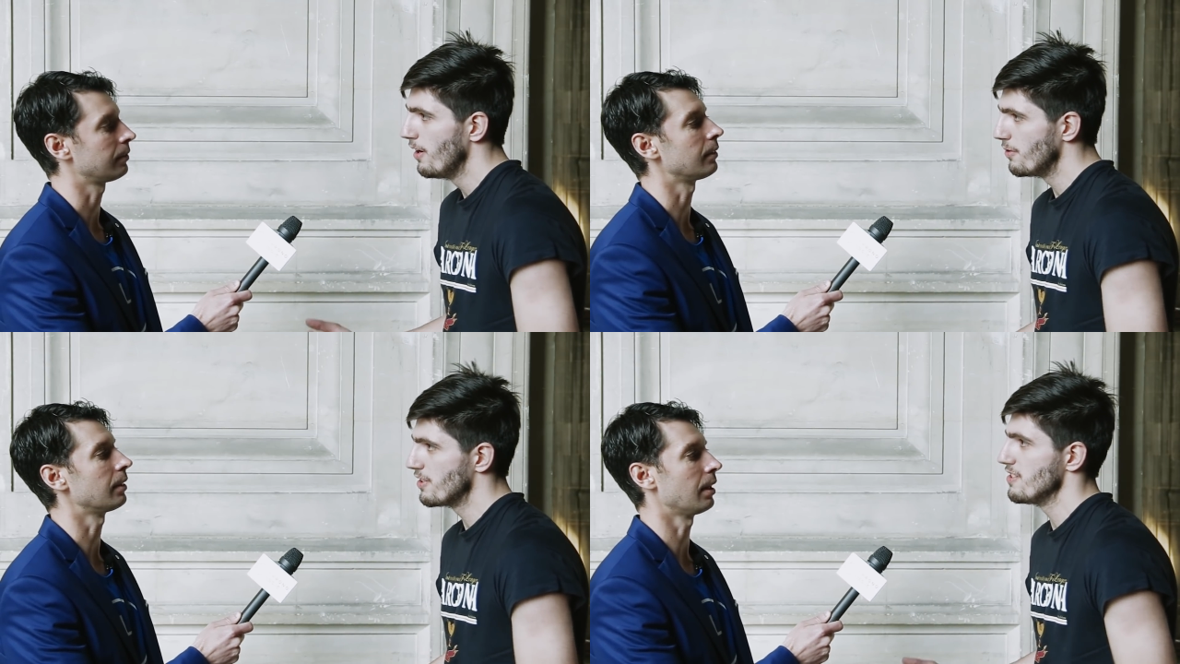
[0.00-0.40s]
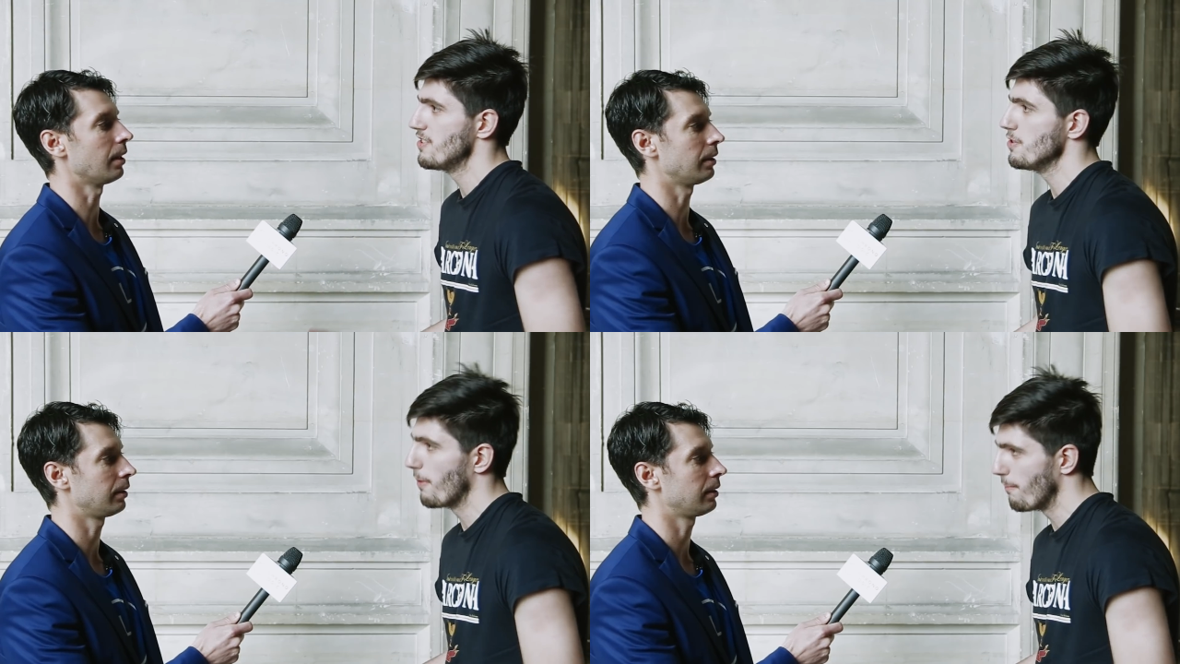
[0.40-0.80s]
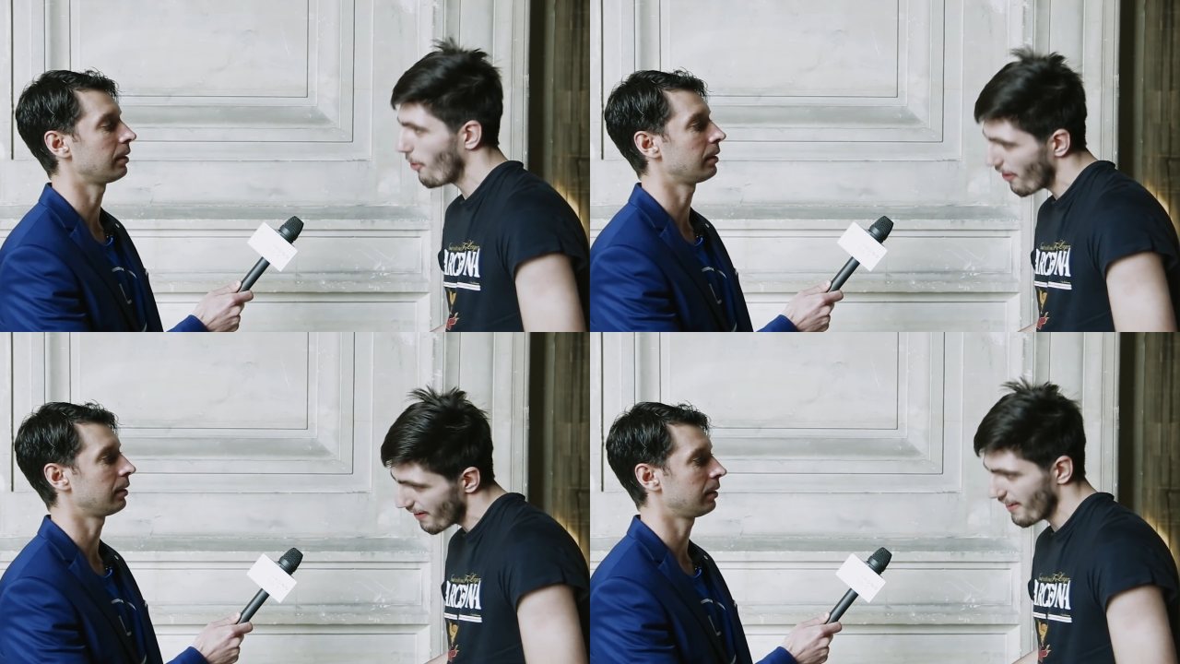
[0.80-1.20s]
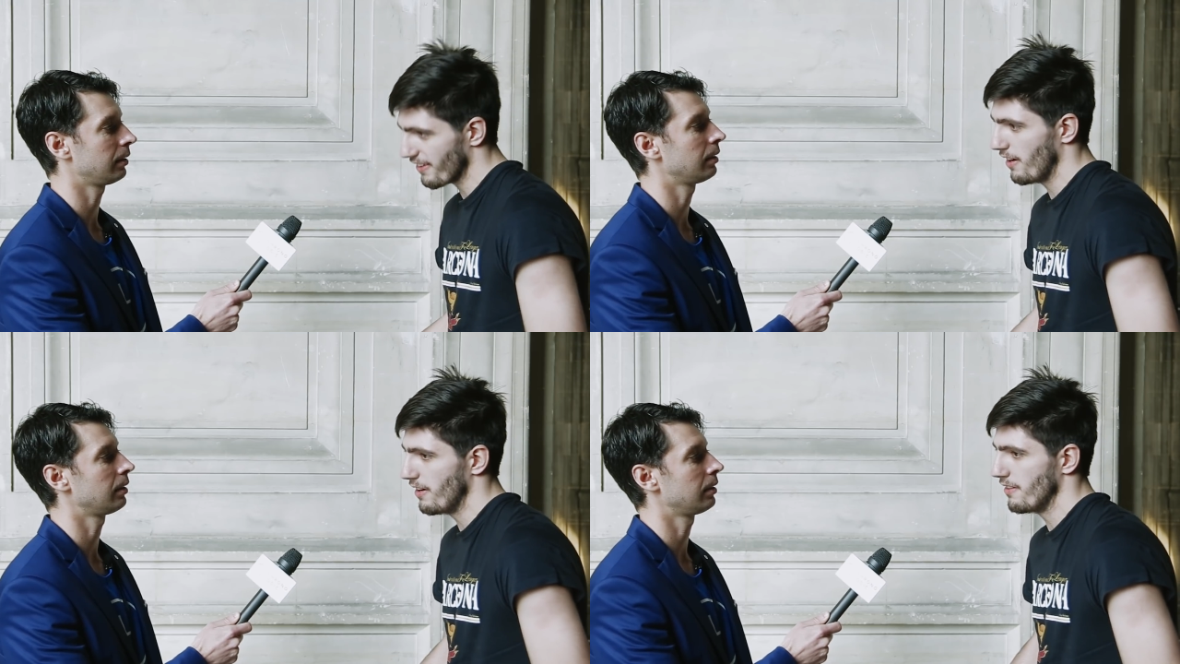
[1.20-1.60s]
Speaker 1: which is super important
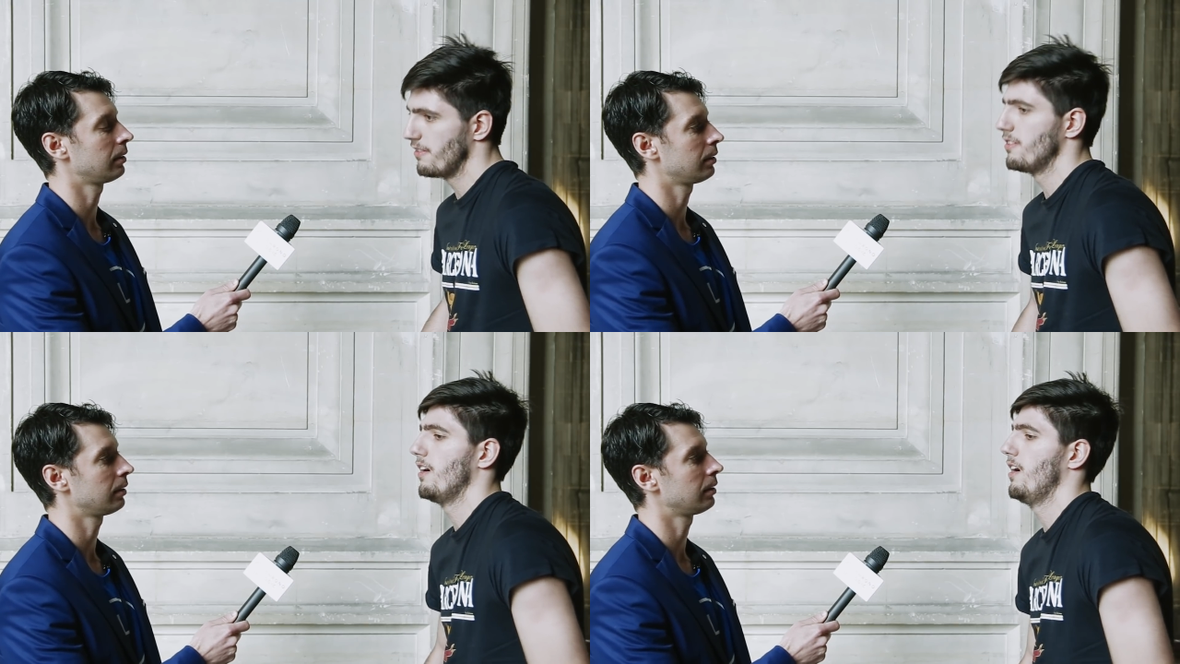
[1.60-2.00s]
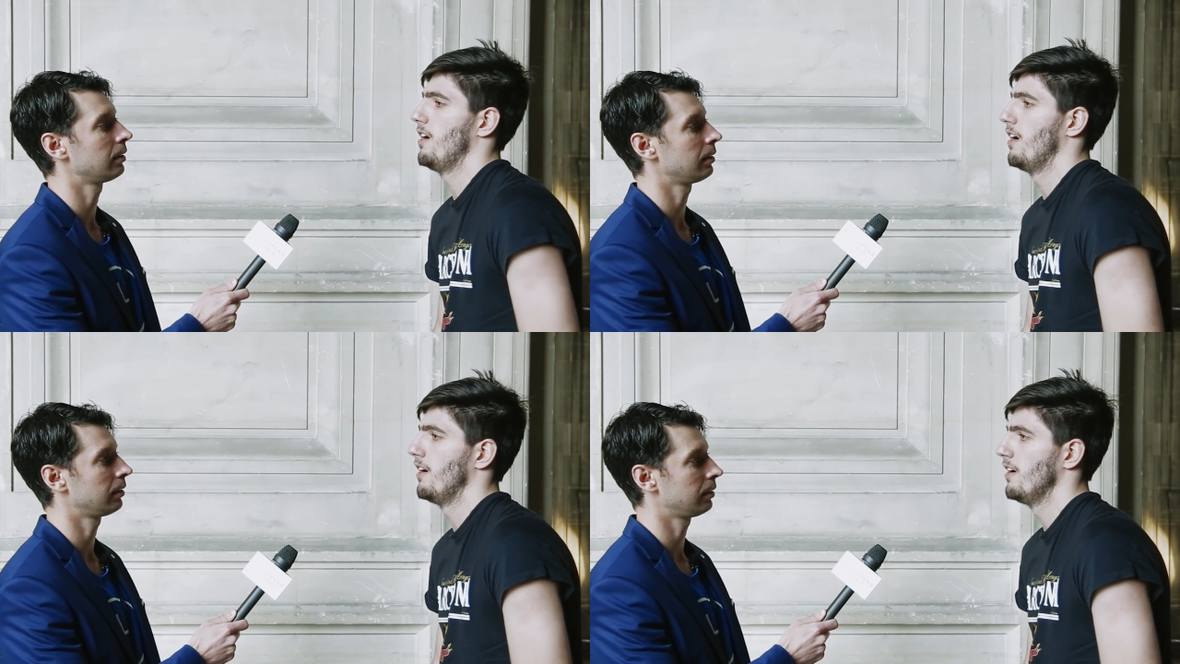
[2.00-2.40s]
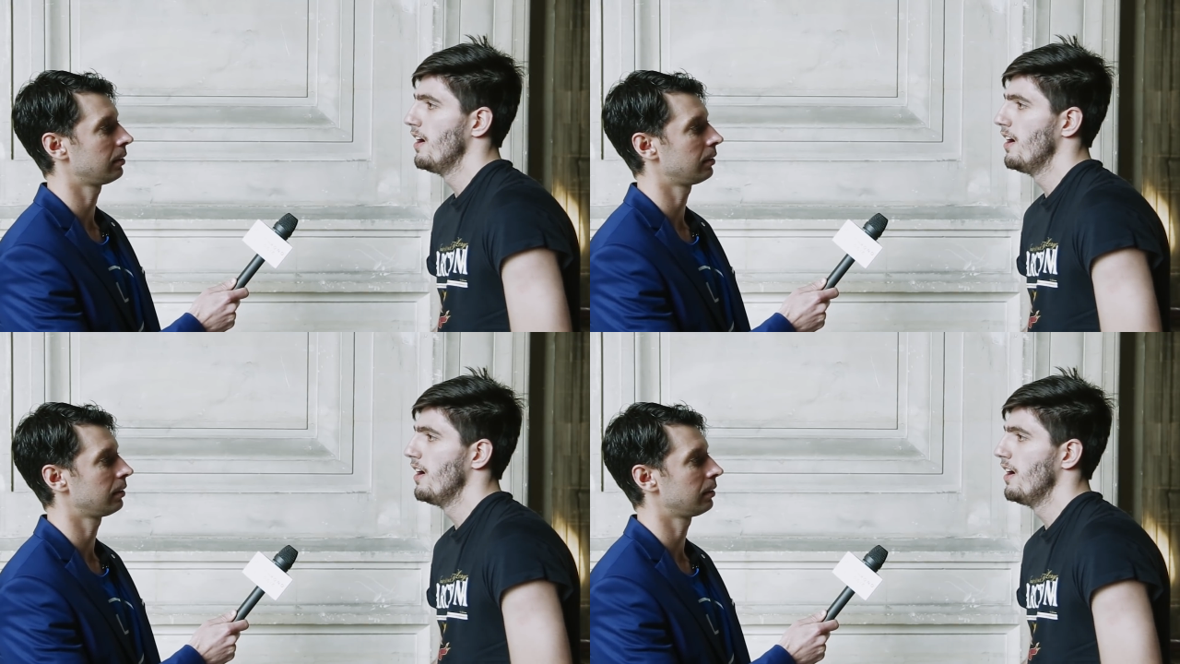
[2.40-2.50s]
because uh,